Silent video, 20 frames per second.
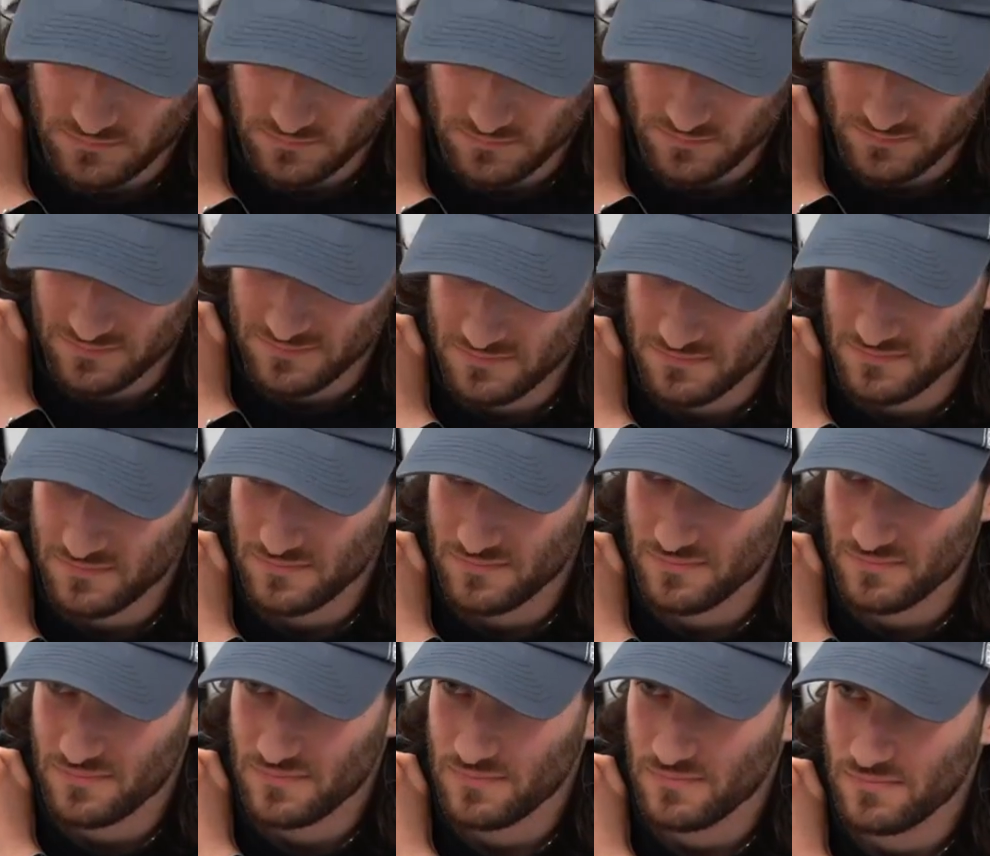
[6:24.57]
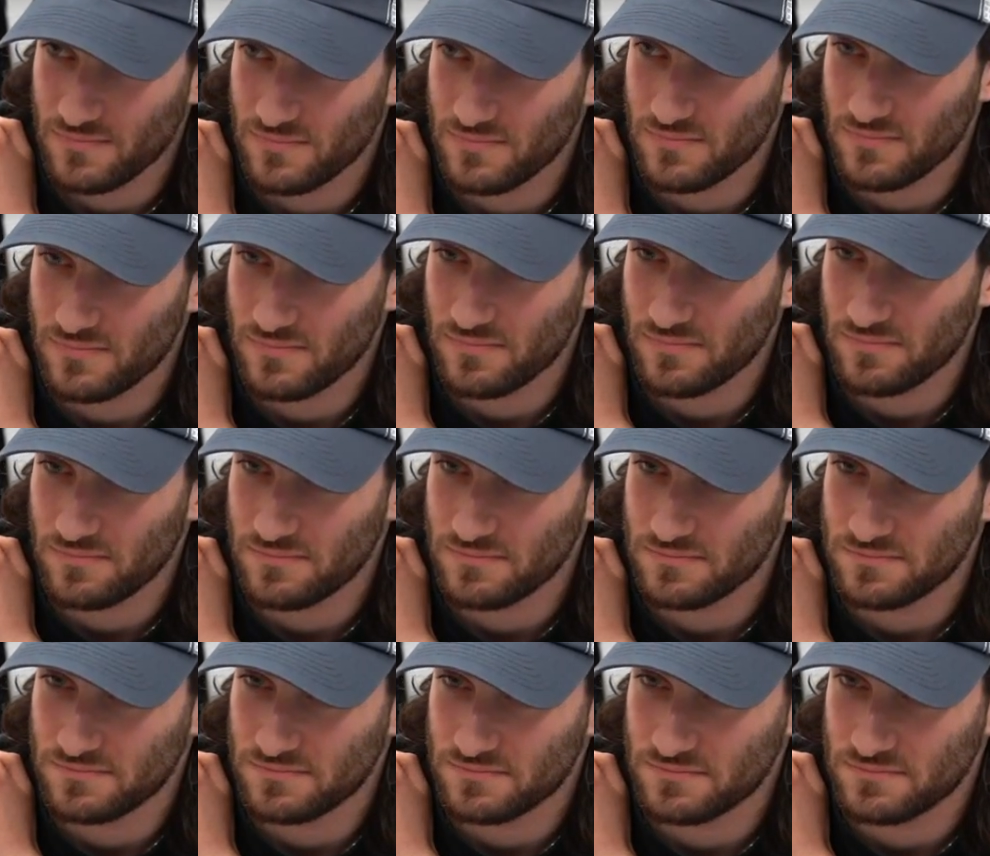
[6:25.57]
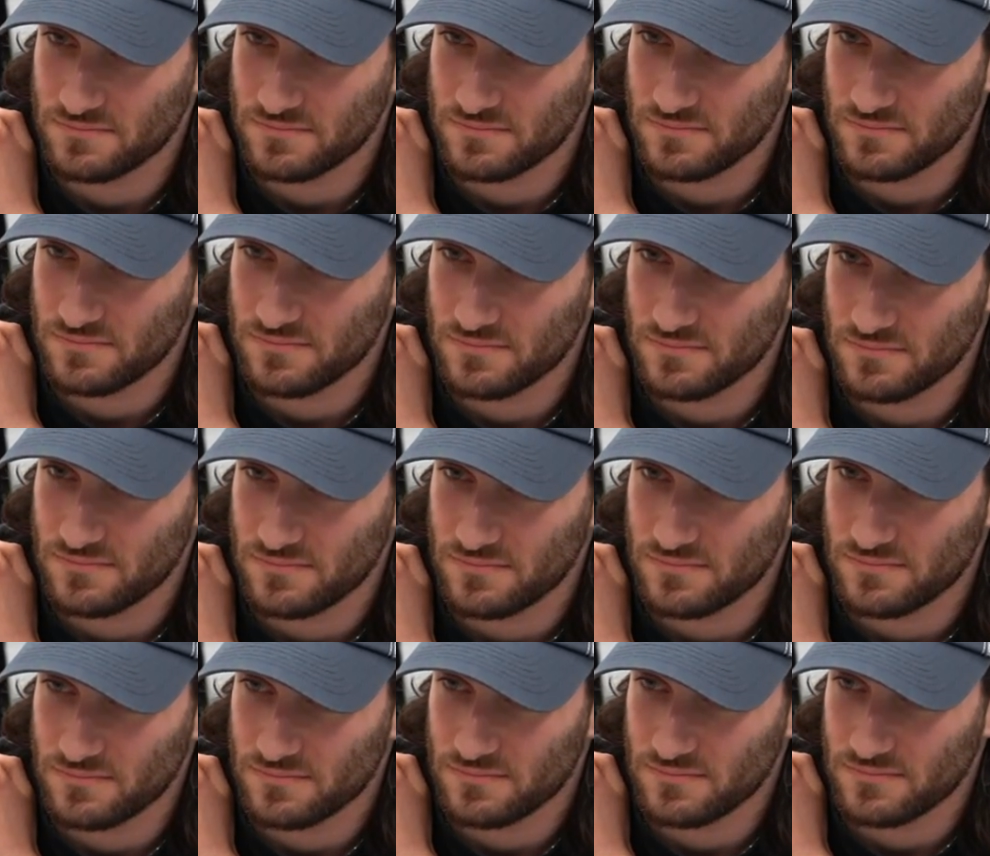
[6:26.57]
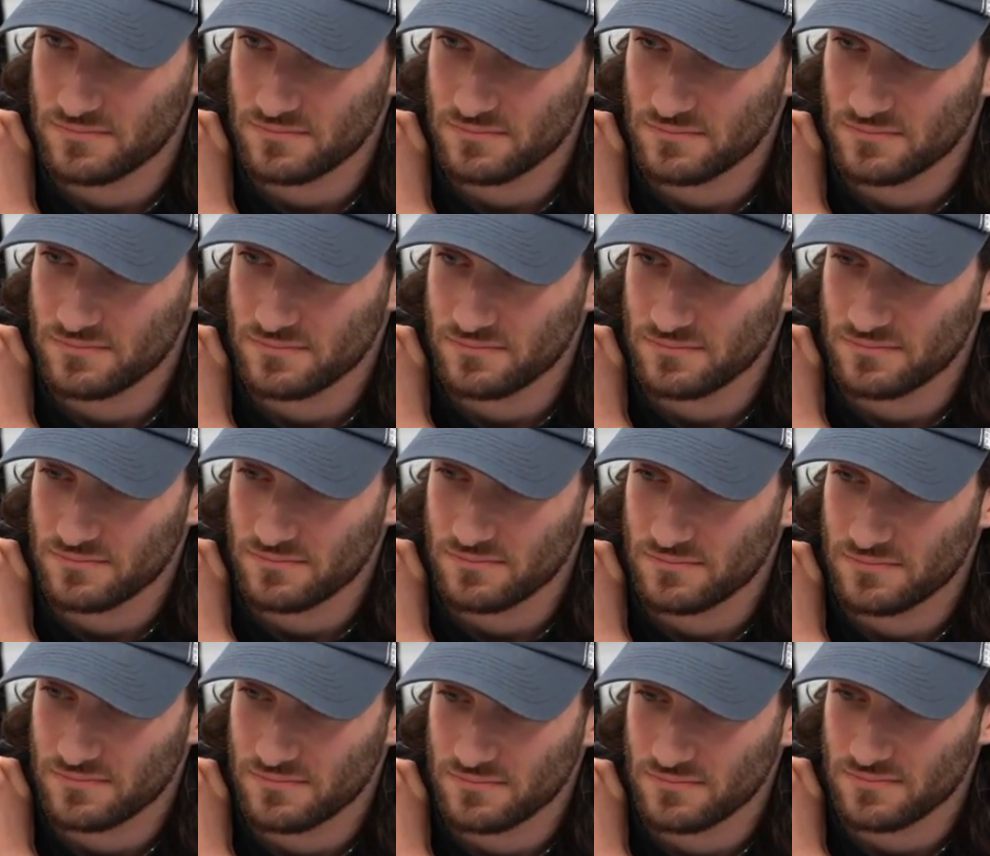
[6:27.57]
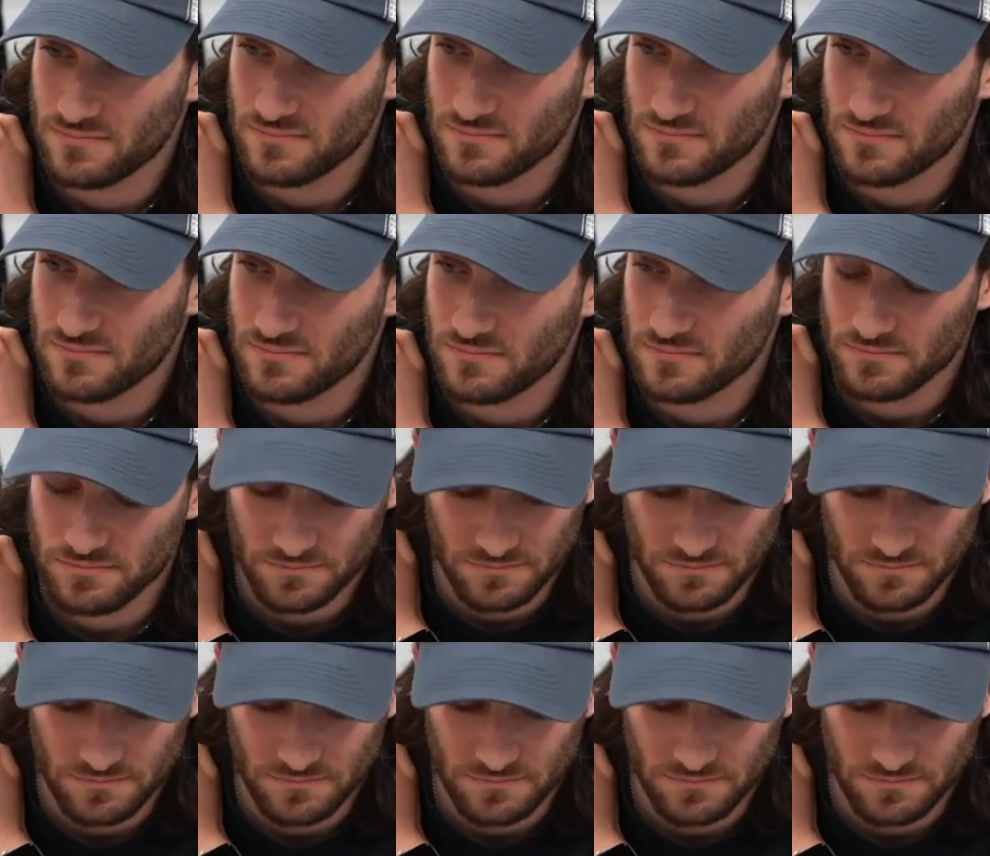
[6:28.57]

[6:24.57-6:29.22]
(silent)